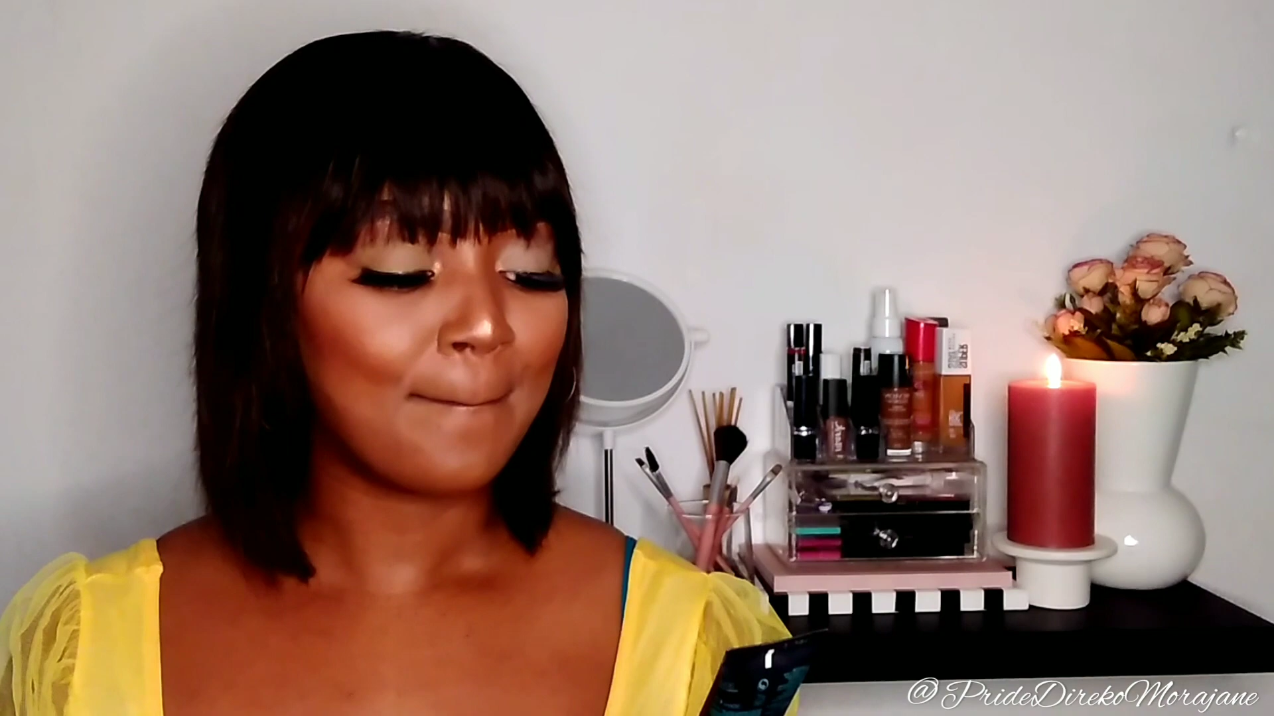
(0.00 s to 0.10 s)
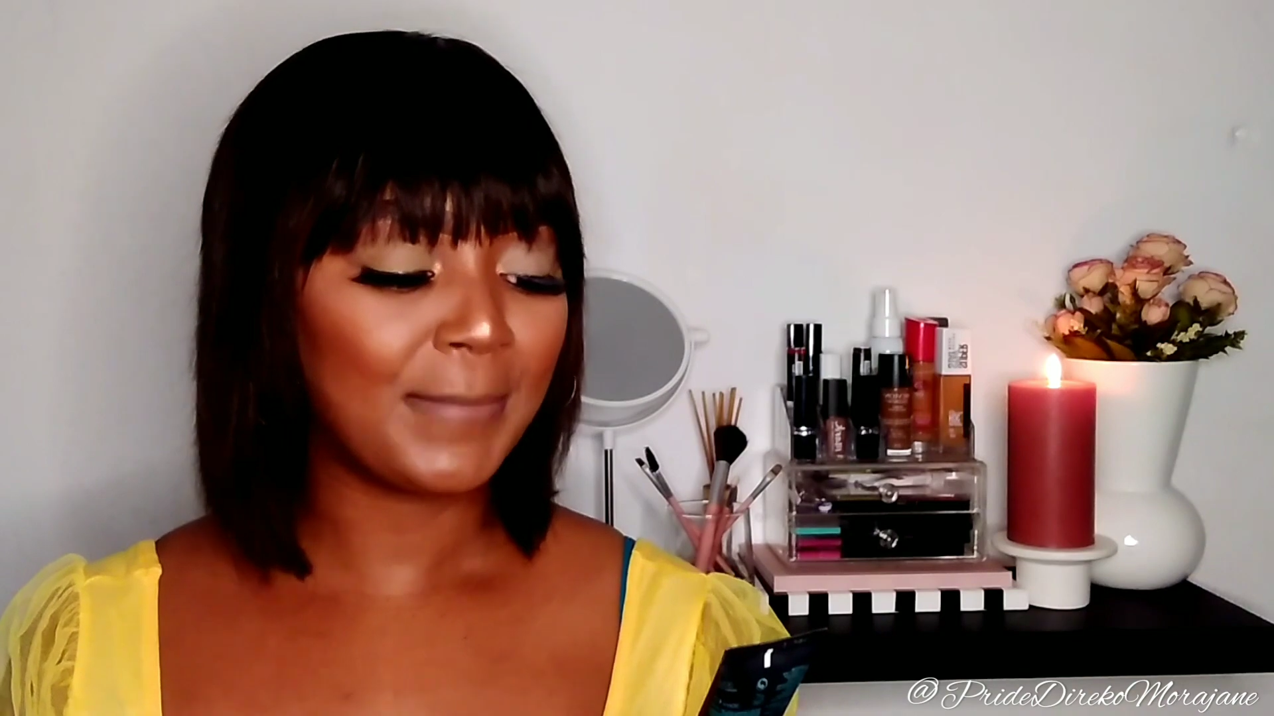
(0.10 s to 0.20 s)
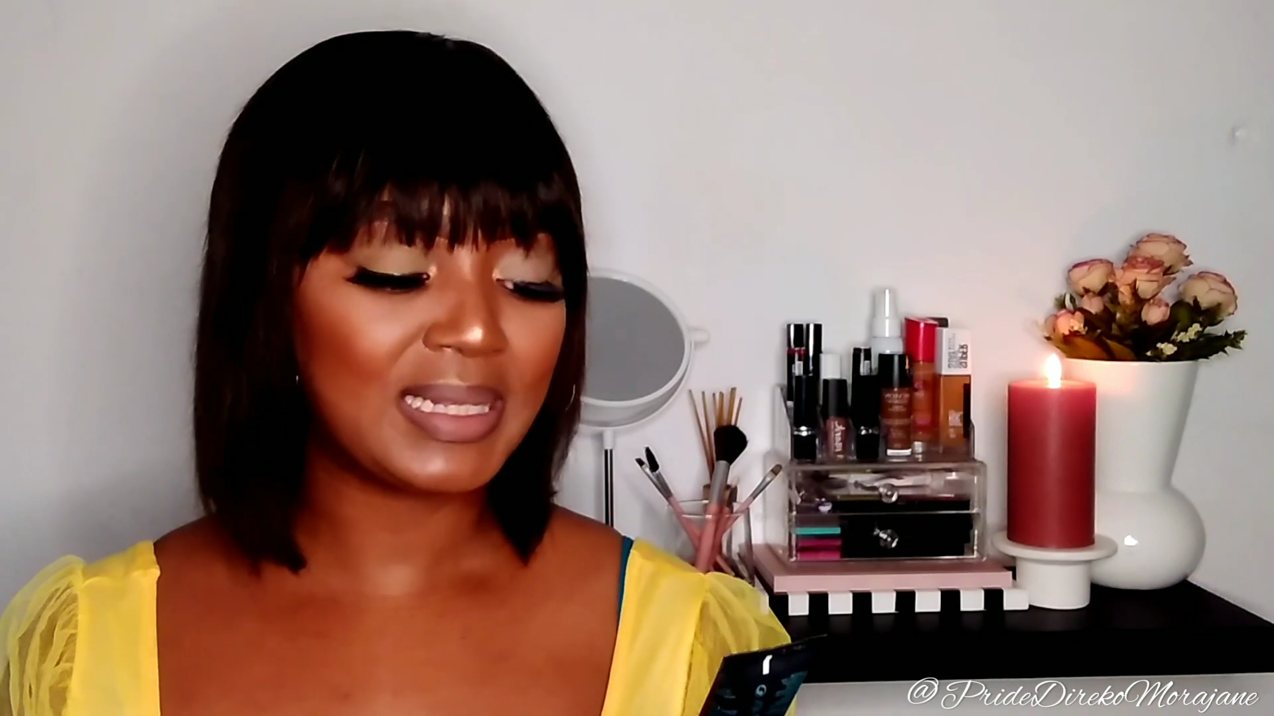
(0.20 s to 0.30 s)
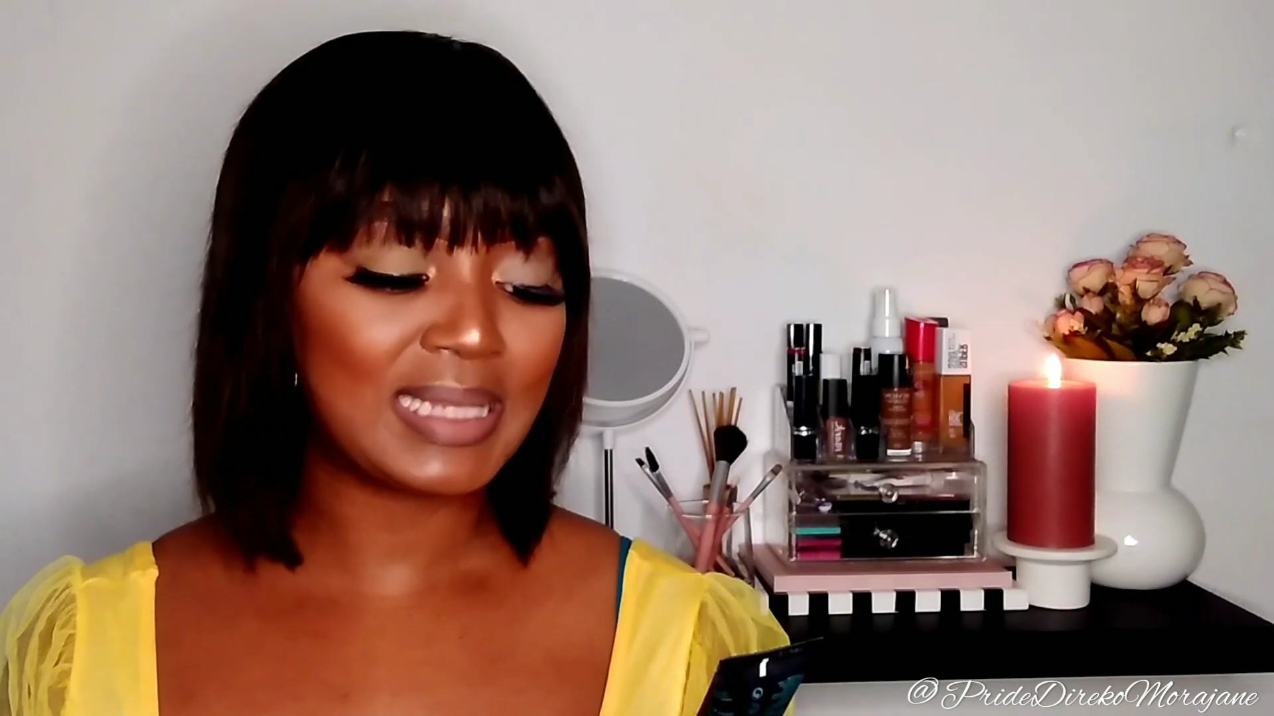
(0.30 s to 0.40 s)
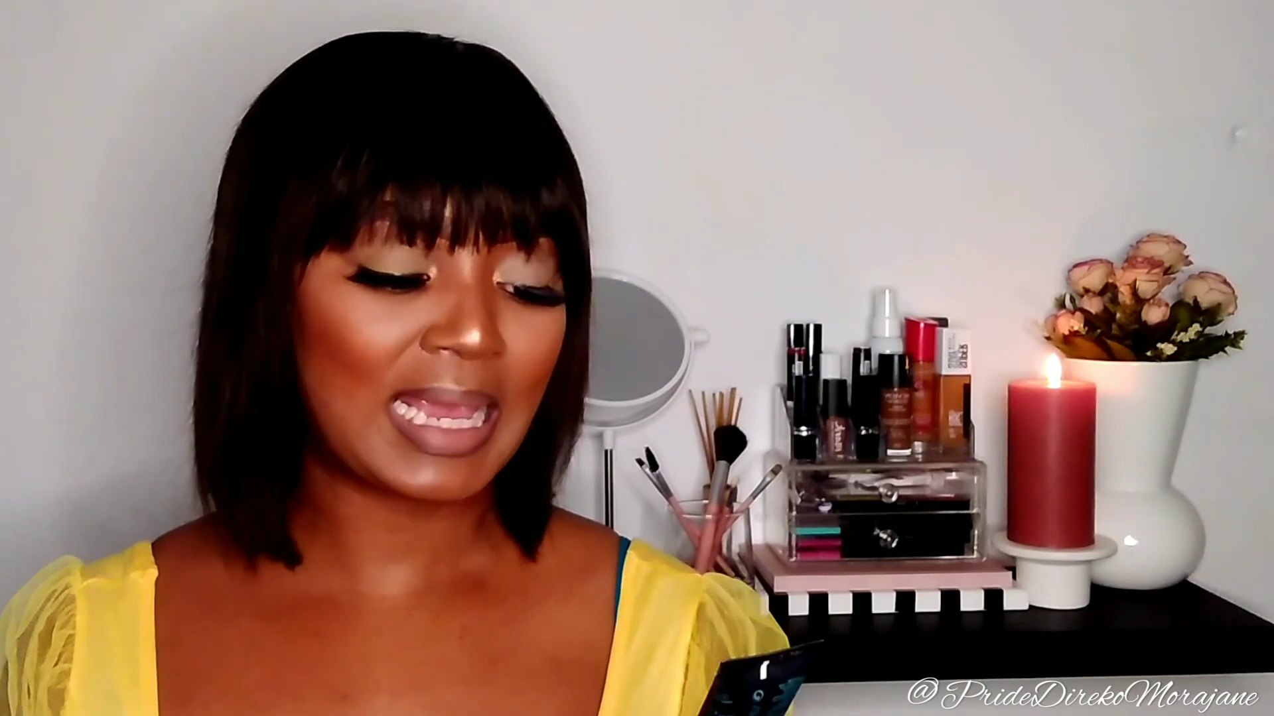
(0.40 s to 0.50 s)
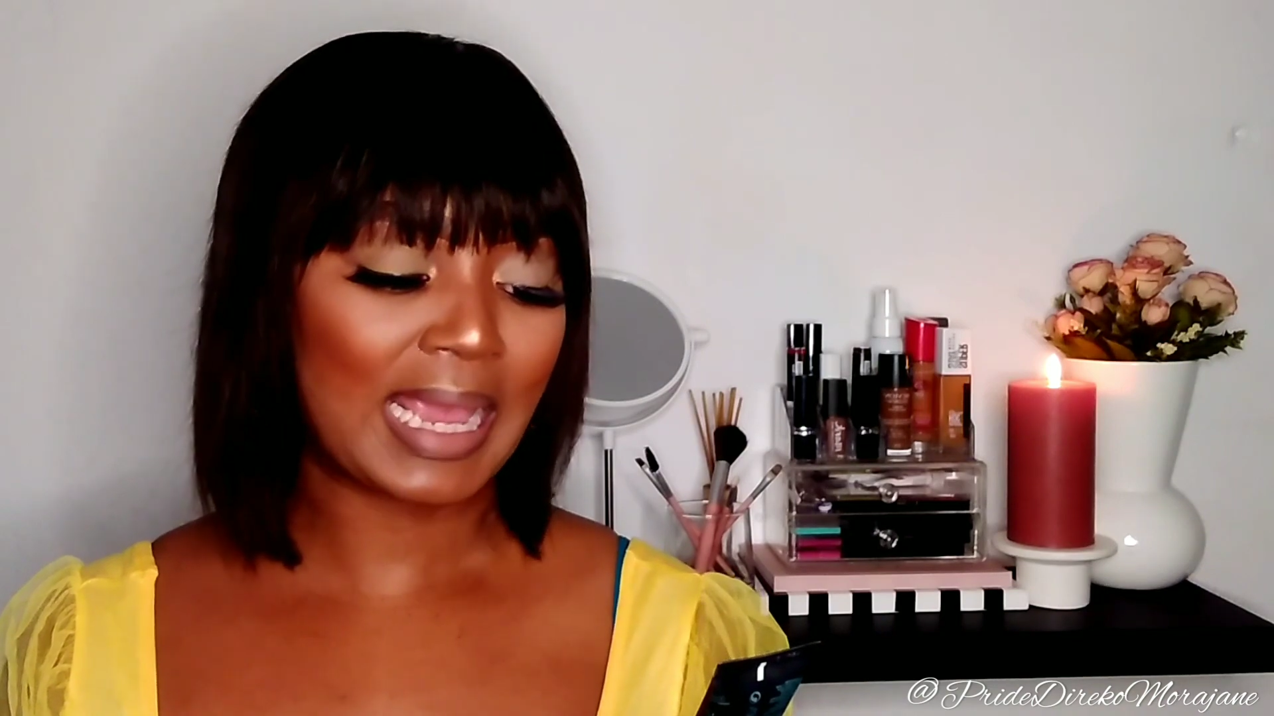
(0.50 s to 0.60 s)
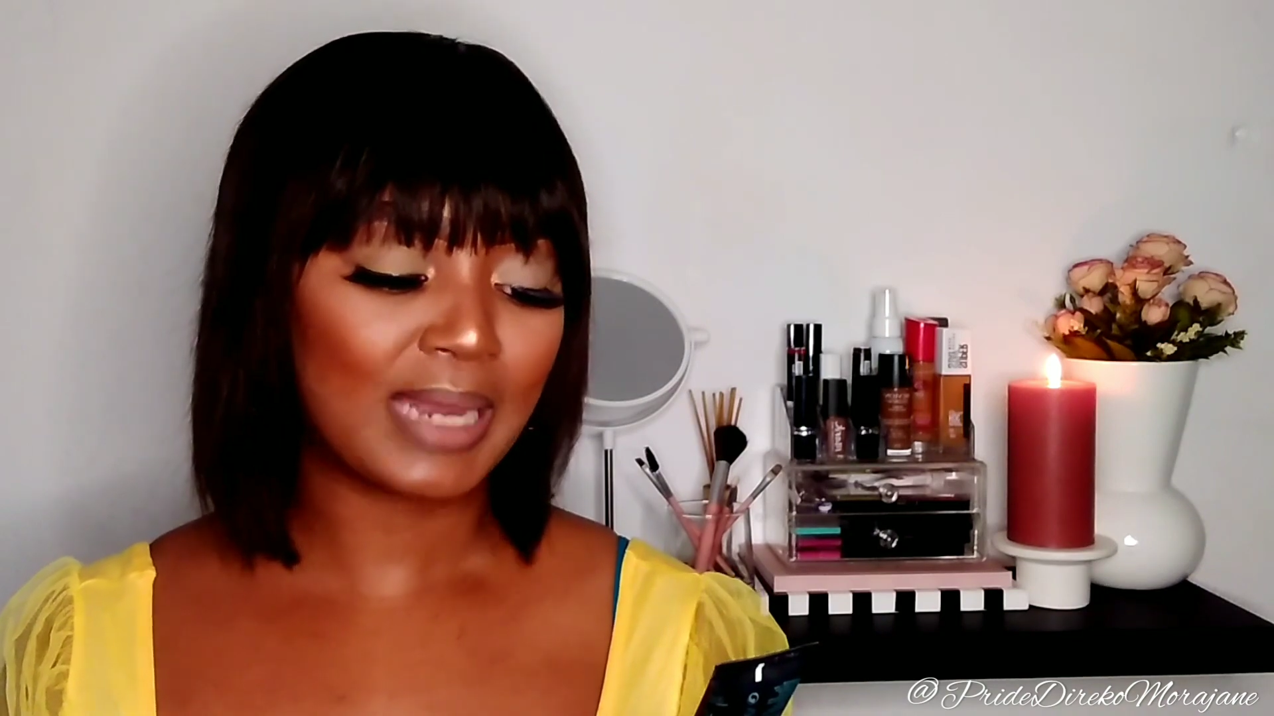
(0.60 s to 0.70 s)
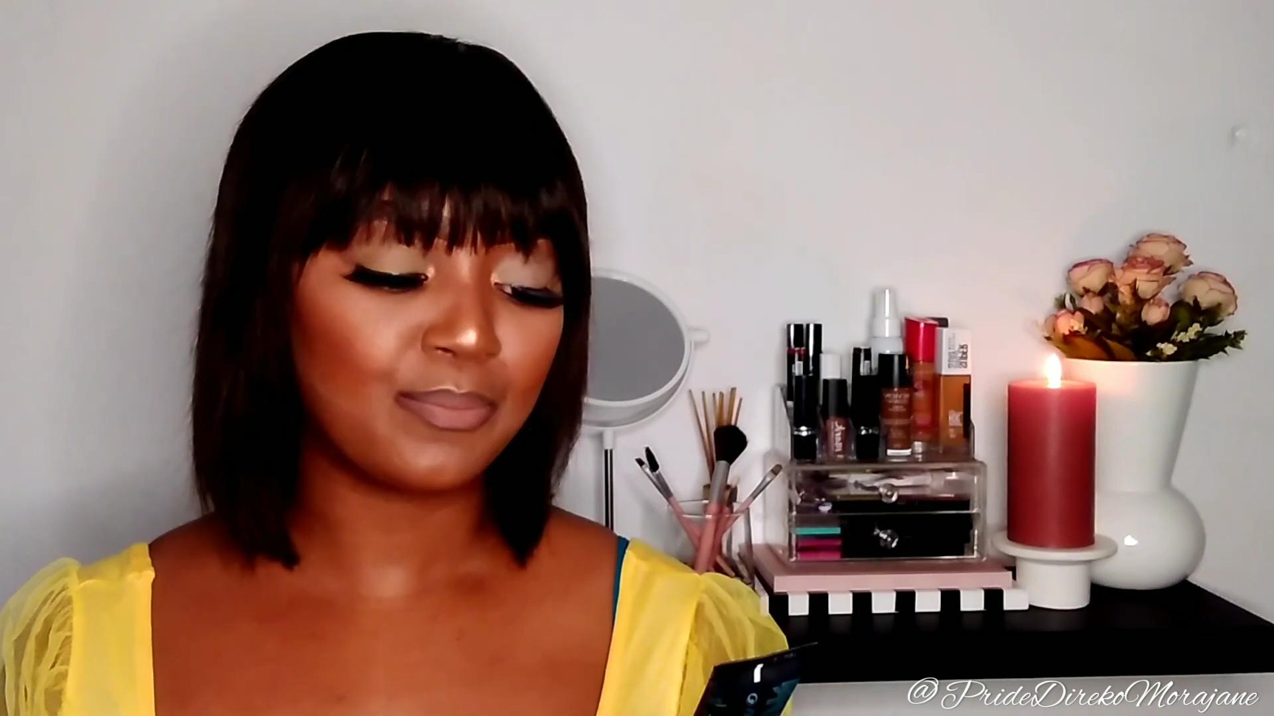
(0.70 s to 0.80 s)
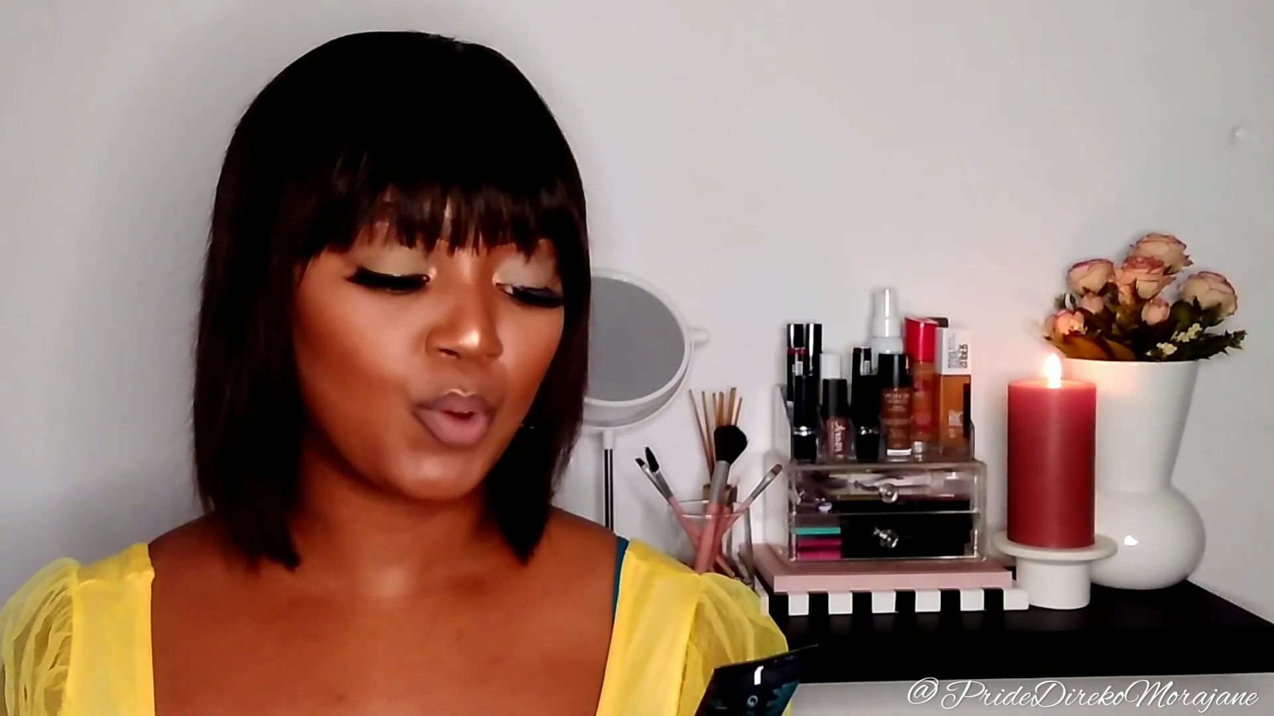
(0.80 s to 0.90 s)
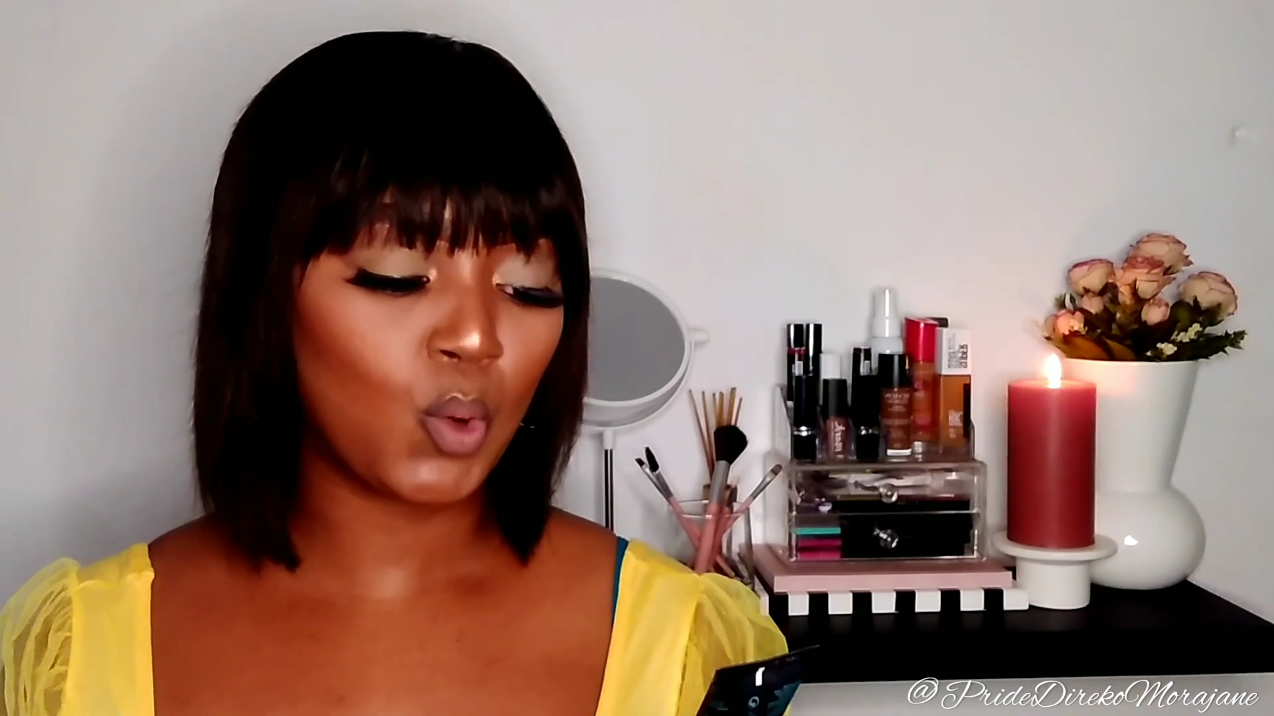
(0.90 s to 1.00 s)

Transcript: Matte and